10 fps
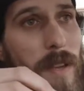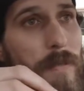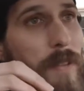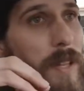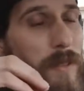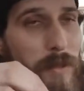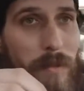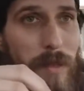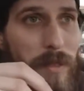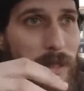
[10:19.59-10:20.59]
I feel like those
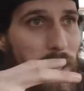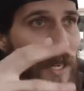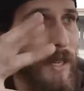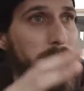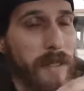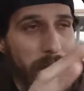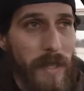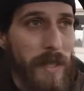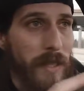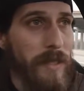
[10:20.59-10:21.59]
wheels kind of
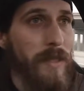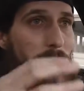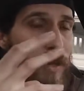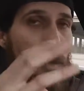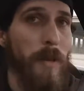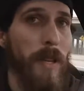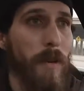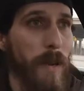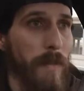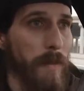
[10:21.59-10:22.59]
took some of that
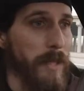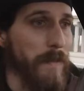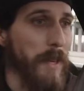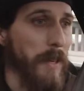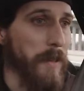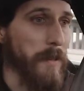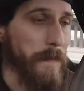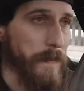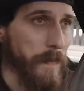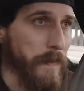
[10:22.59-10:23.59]
away from this vehicle.
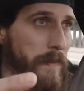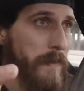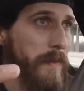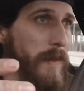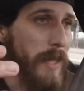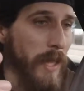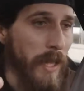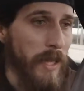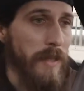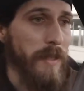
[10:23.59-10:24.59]

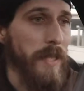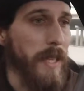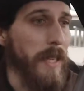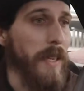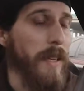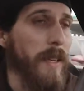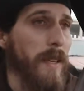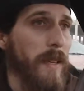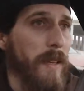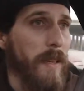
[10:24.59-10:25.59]
See,
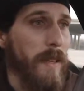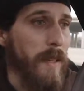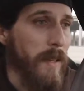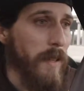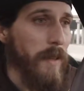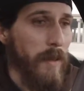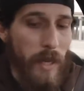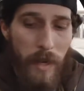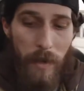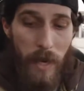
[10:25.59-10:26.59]

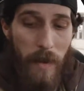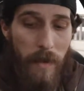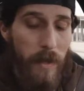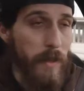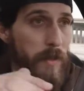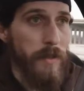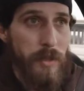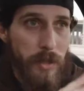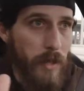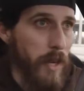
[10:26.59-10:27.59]
I have it at
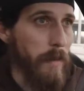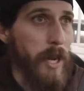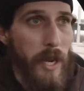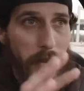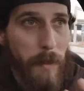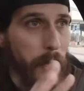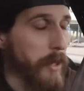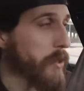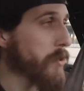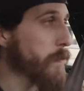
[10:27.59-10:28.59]
just automatic. I'm
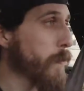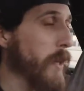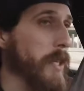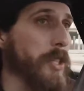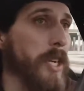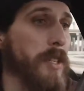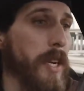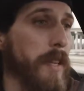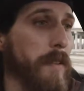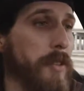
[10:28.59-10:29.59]
not going to change
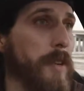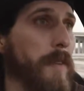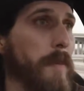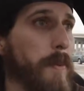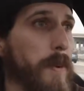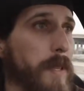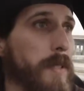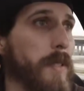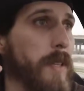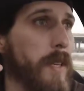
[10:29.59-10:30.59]
any of the shifting points.